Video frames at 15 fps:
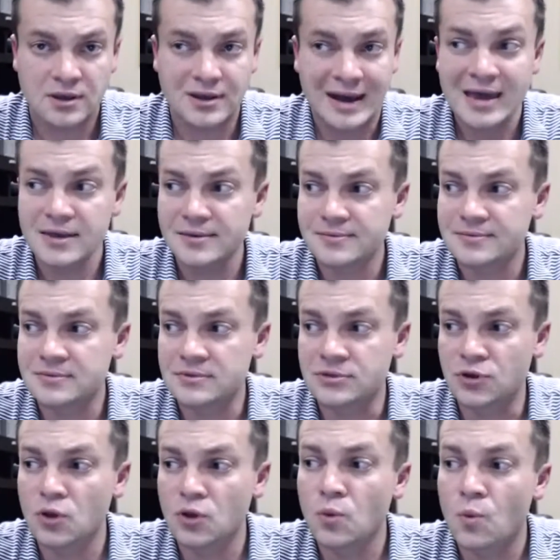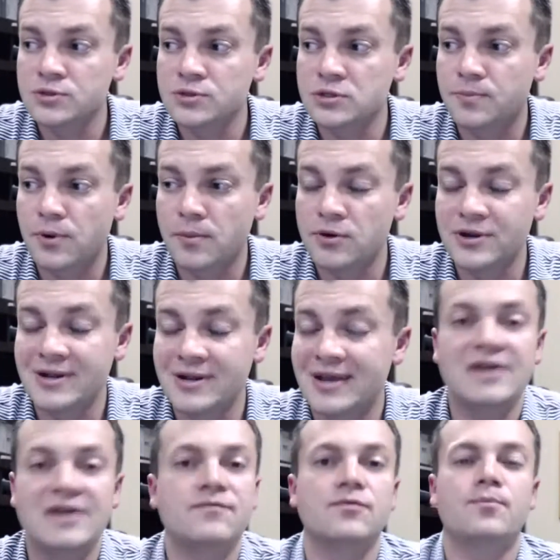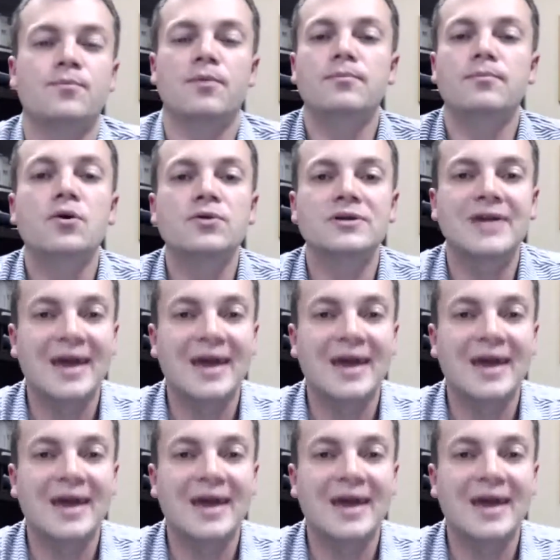I don't want to promote, and I never promoted